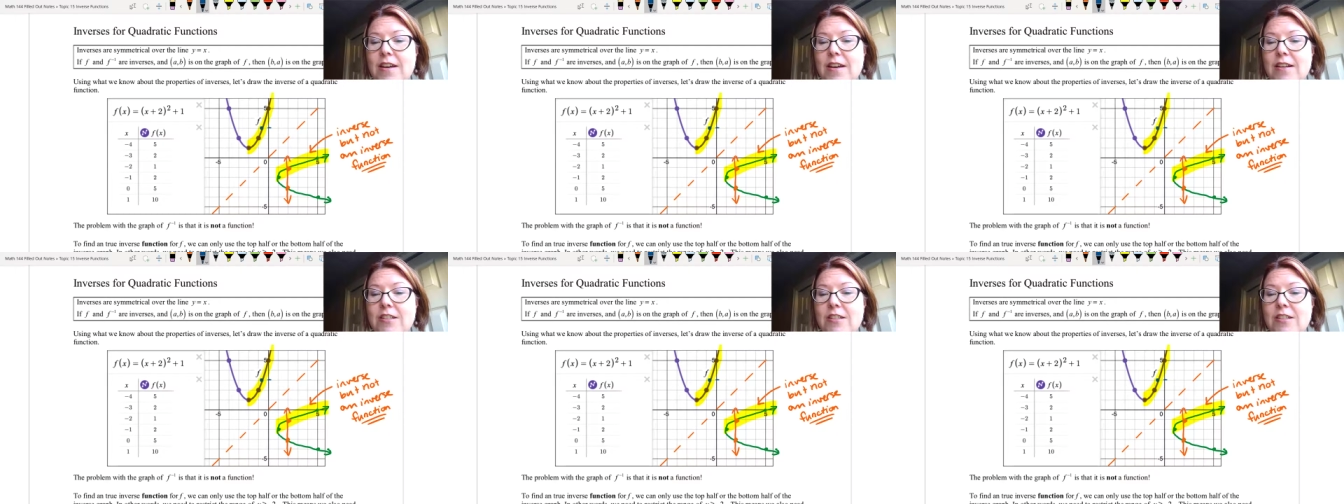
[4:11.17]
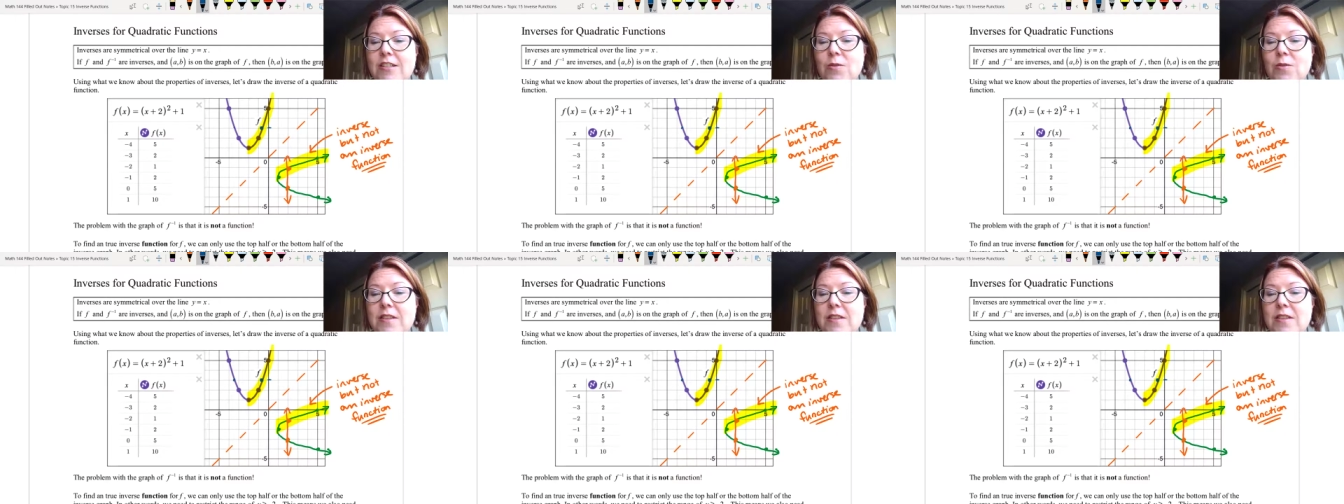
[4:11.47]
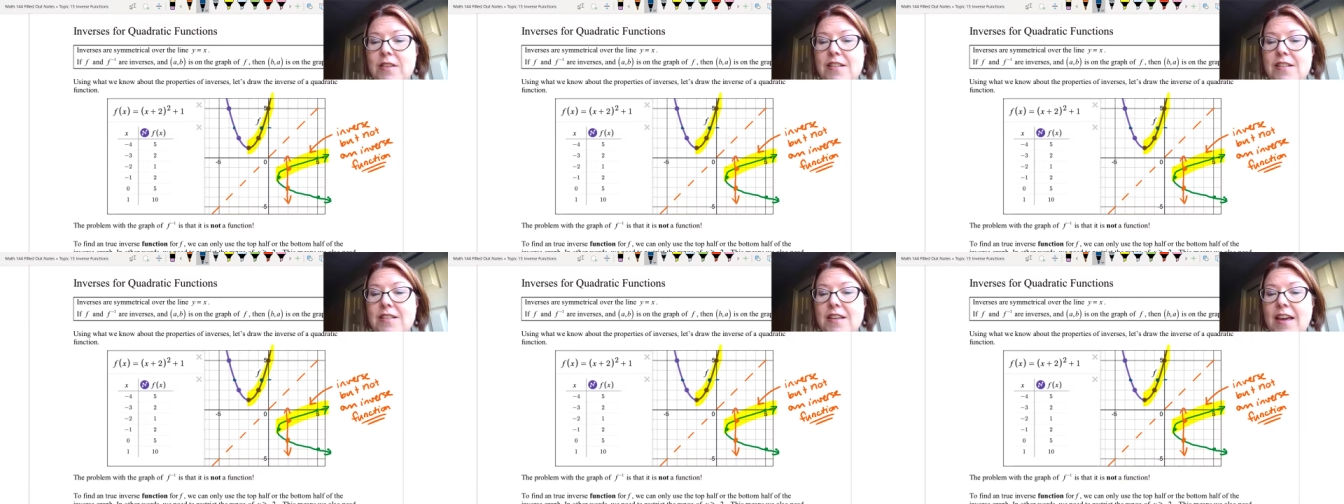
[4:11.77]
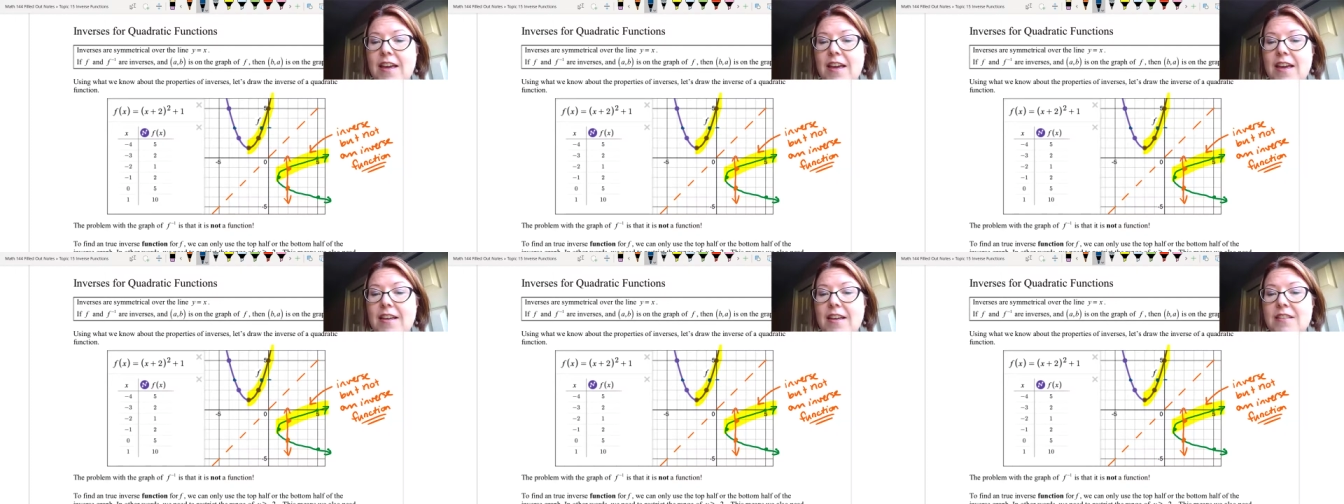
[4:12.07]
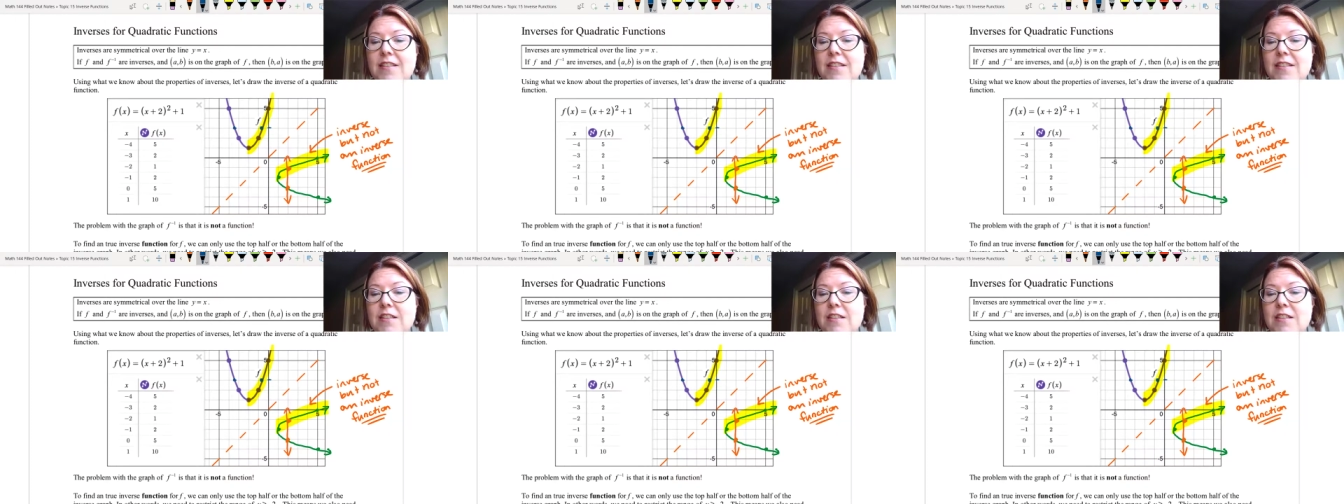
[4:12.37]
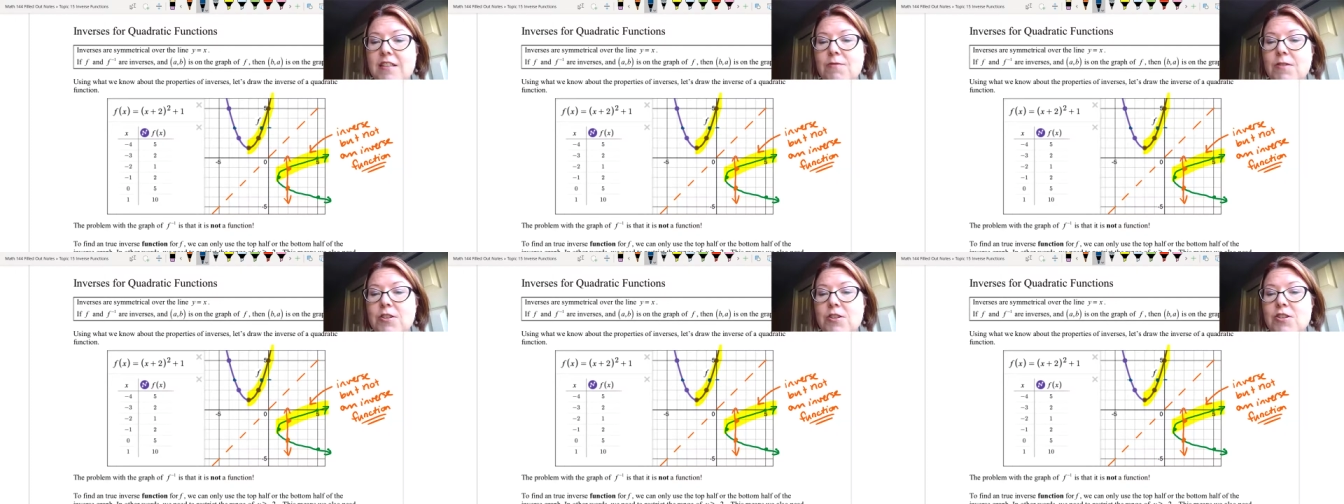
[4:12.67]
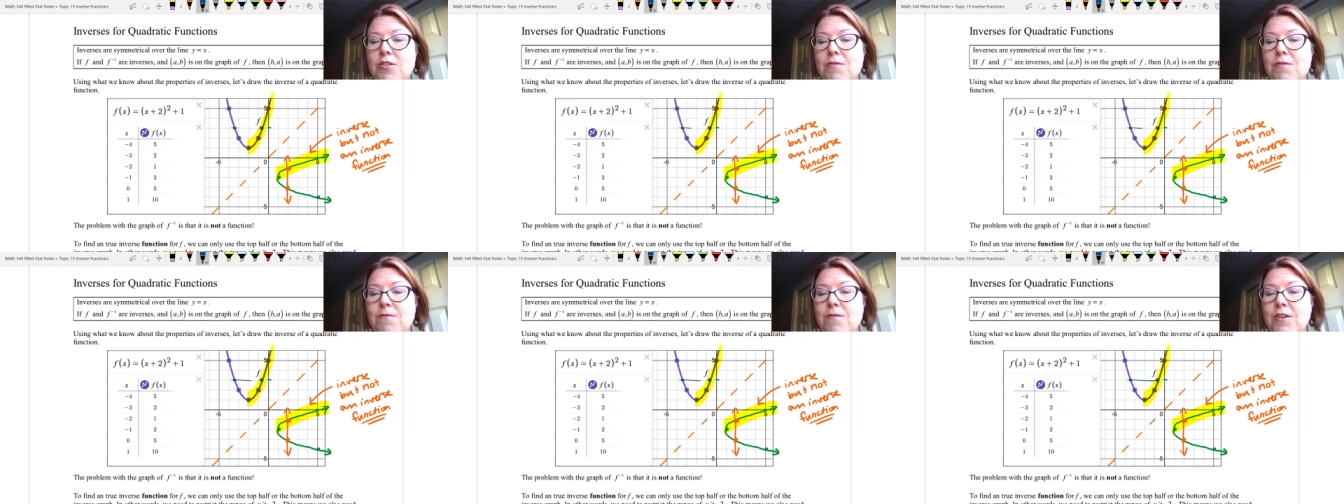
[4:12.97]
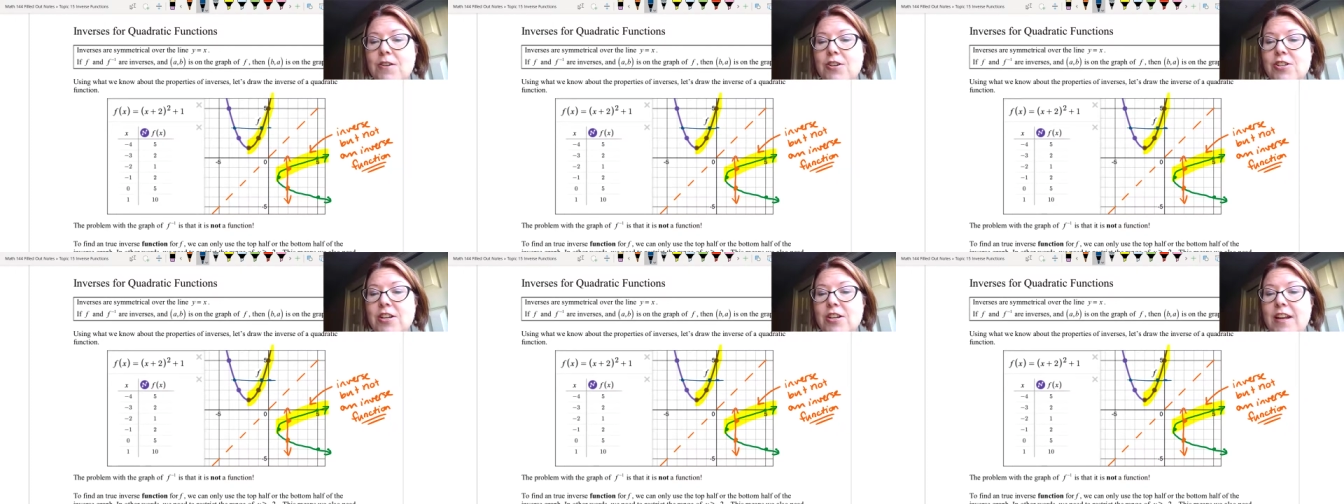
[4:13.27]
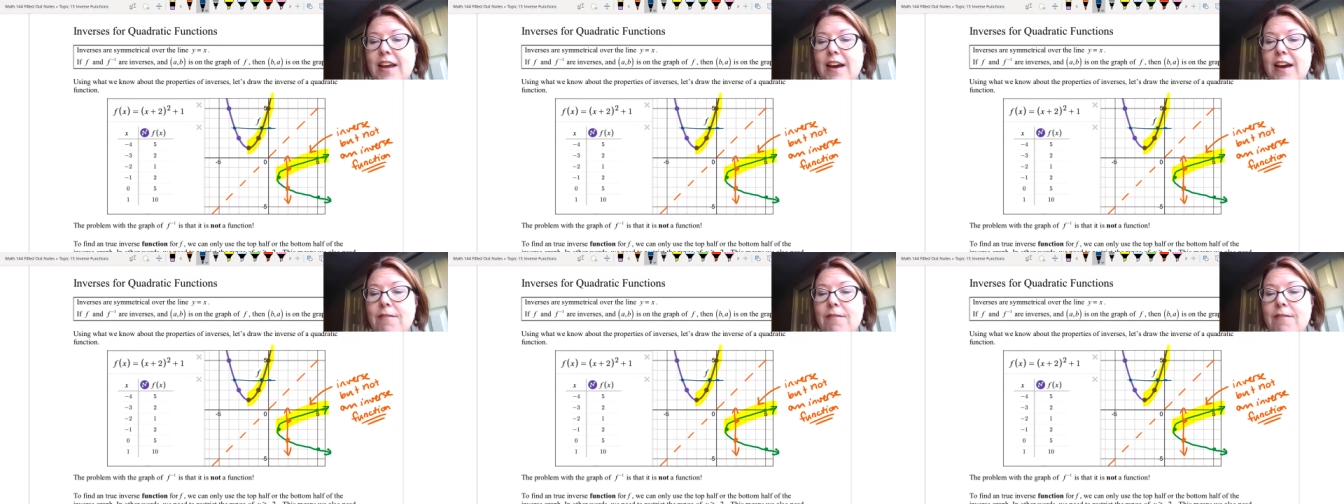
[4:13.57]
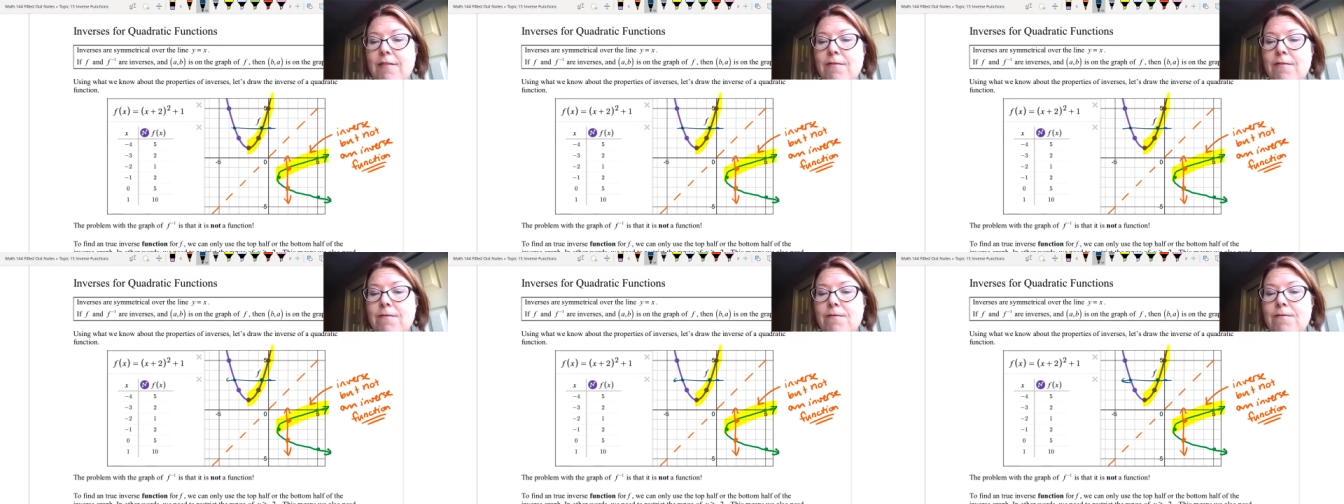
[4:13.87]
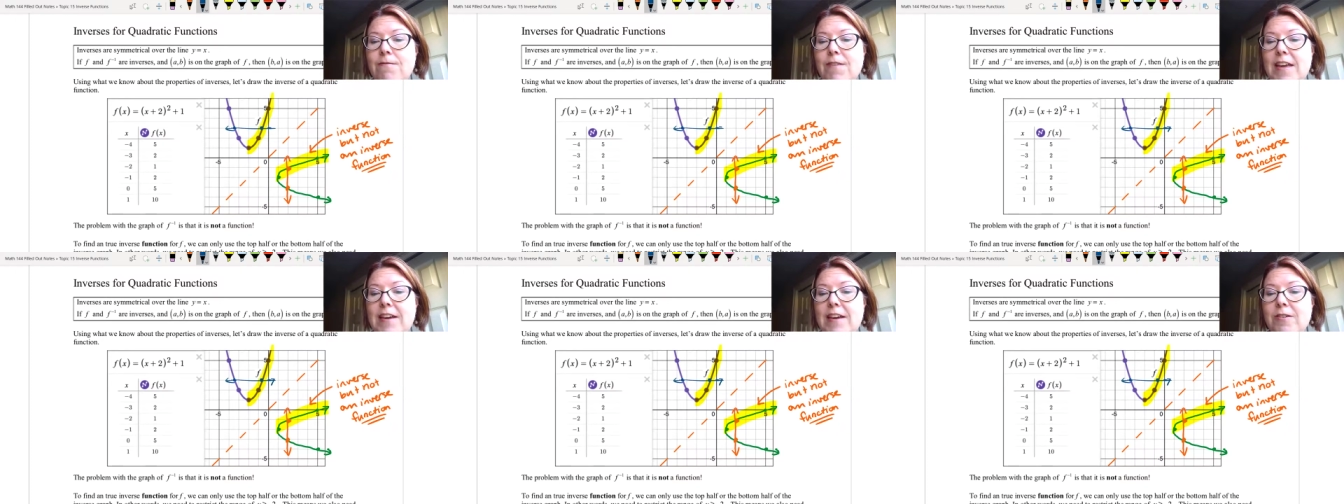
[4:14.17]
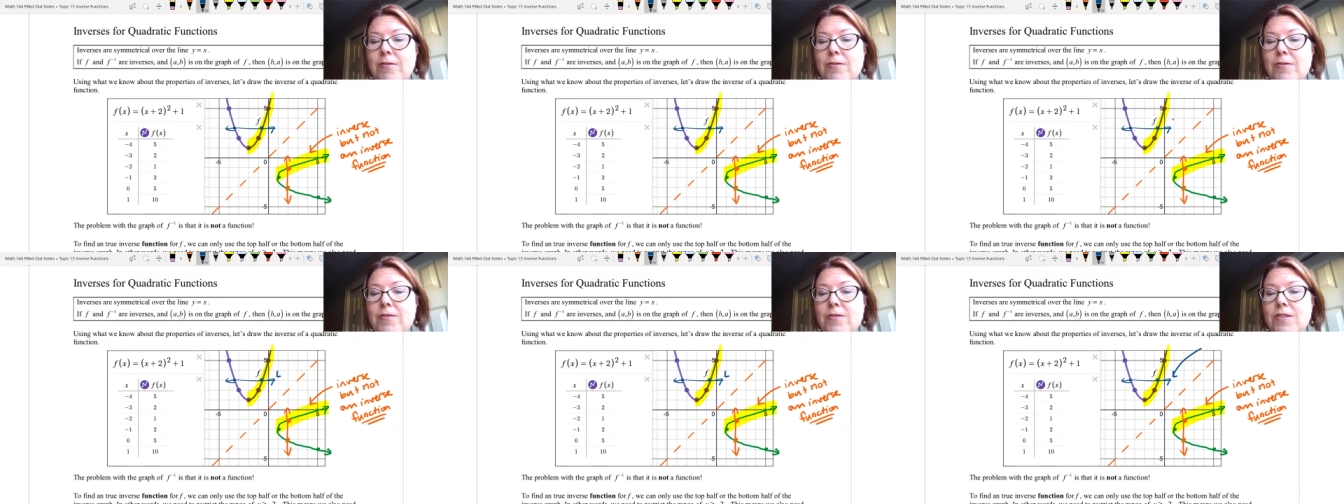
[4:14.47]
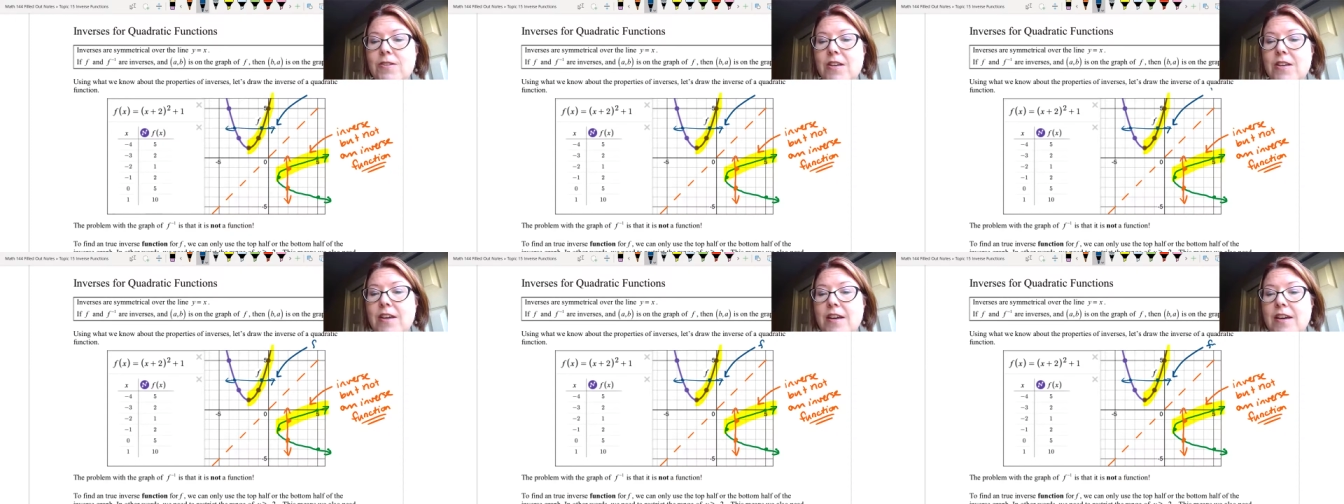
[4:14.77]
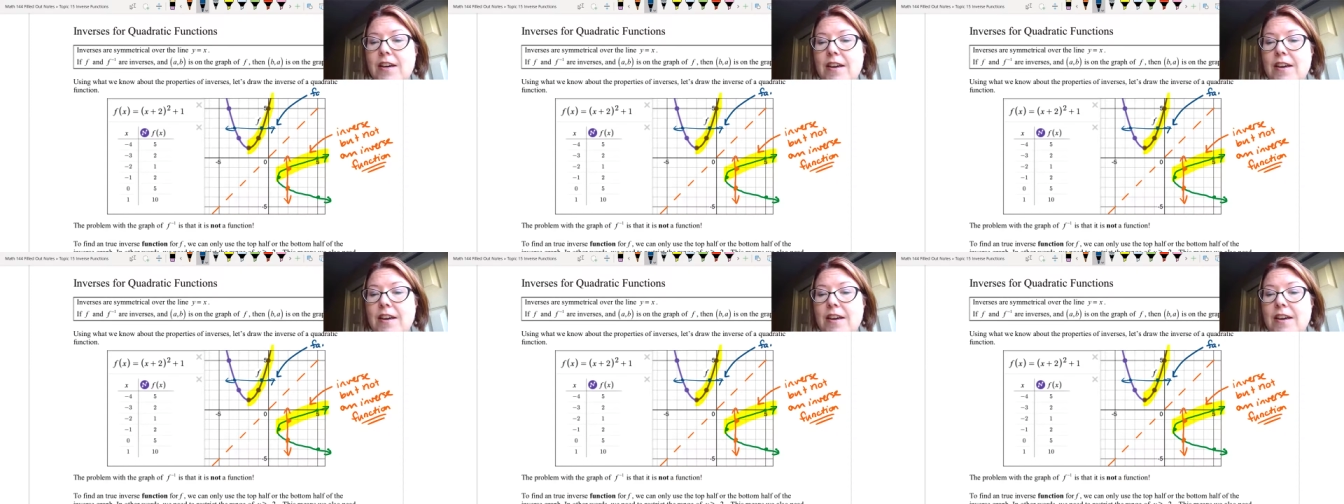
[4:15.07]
And so in this case, this original function f fails